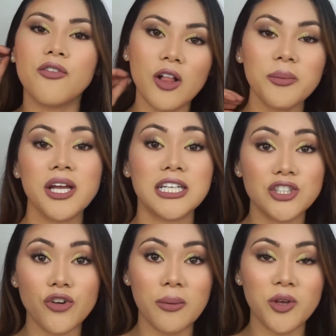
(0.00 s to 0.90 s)
Follow me on
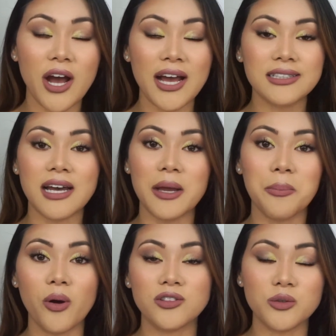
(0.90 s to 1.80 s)
Instagram, you guys. I
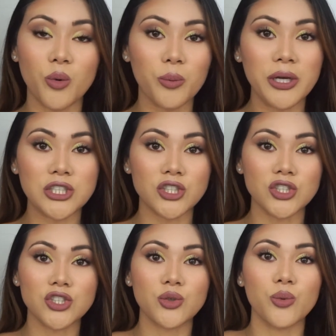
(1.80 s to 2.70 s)
posted more
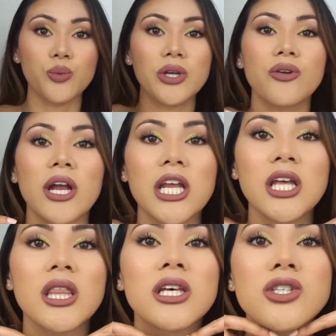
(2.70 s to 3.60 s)
pictures
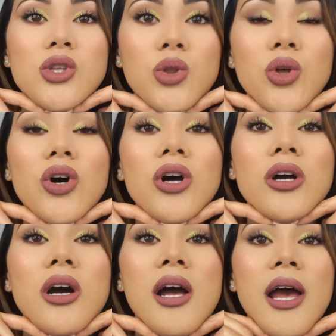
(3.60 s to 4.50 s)
recreating this
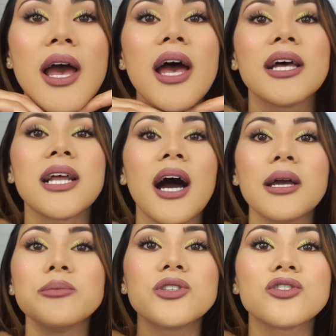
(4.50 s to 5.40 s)
look. And I
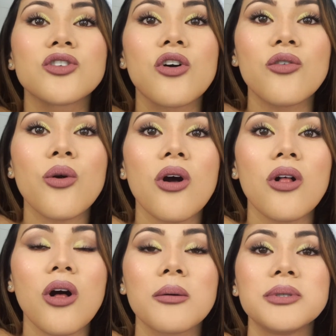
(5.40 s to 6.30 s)
am just
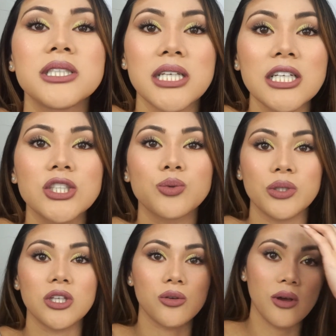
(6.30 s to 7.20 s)
overall obsessed with it, you